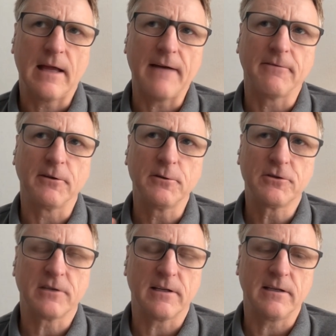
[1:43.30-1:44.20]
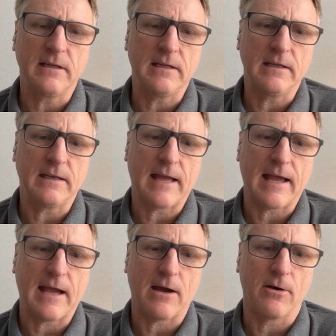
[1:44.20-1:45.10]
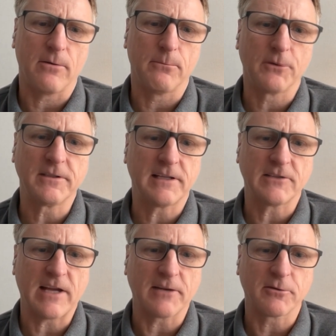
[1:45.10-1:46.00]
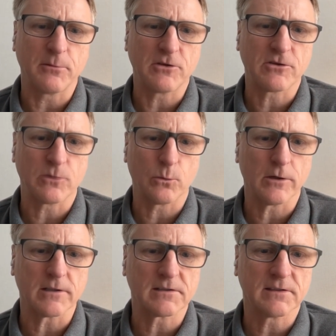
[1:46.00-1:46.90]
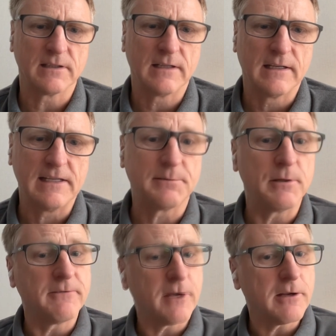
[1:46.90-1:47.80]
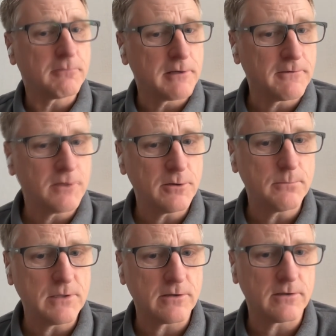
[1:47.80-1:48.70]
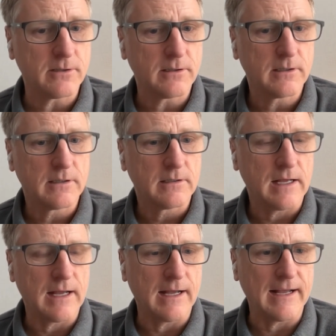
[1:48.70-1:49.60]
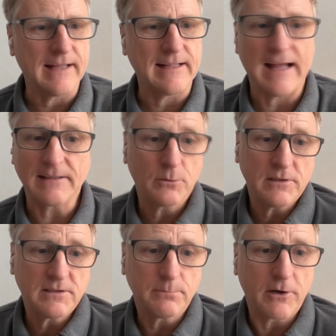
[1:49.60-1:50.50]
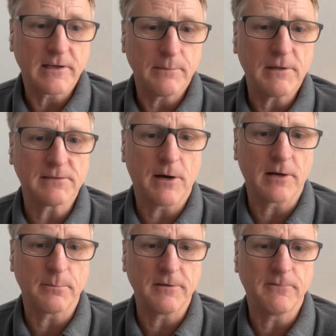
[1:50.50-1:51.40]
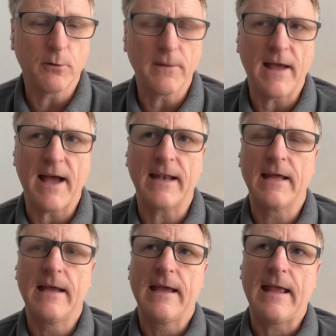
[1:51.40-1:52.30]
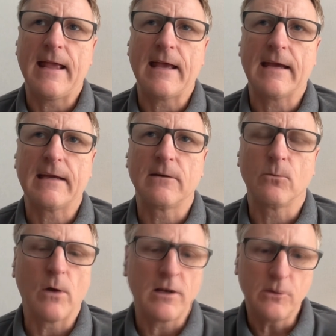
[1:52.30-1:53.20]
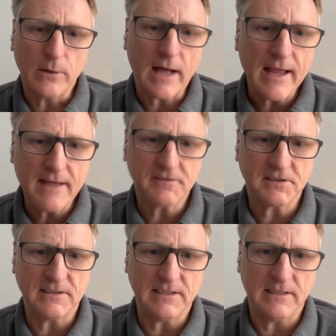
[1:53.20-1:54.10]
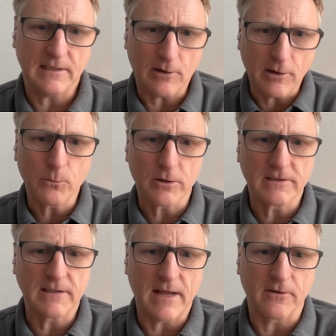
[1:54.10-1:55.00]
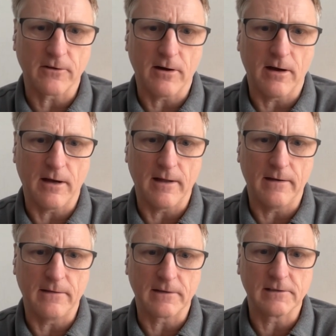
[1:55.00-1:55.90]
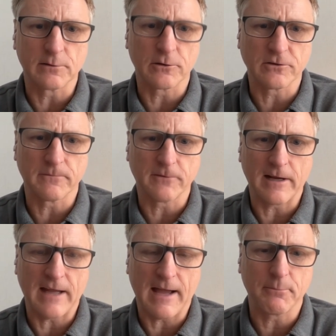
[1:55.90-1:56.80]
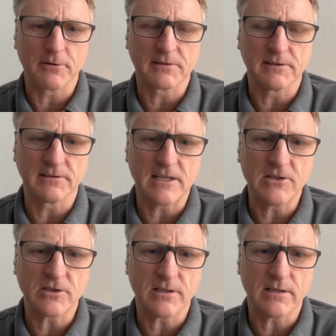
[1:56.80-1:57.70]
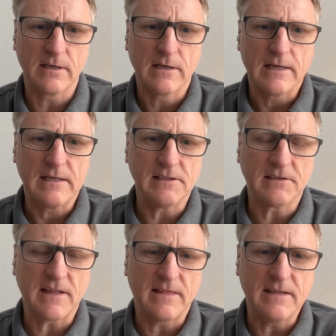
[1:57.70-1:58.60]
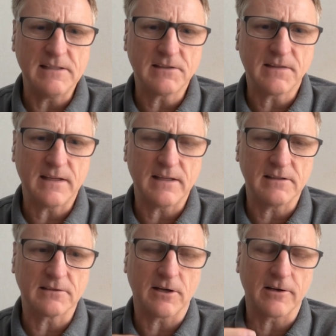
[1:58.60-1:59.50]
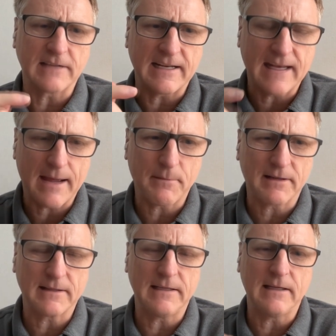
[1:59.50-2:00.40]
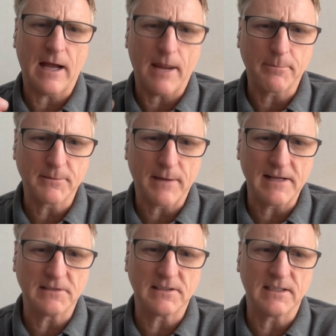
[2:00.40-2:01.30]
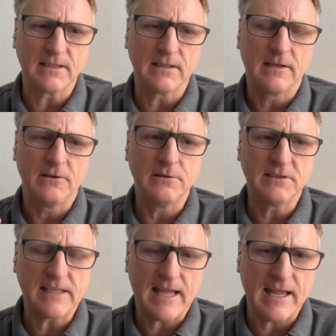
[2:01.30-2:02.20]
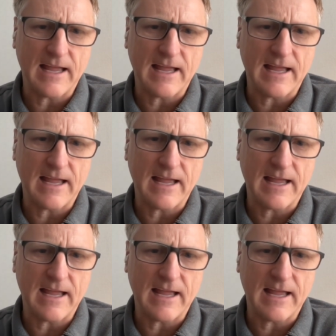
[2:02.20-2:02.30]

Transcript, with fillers: evolution in how multi touch attribution works. It's been very rearview mirror, uh, as was marketing mix model before that. And what you and I have seen in our work together on the Consortium for AI Personalization is that these things are dynamically optimizing using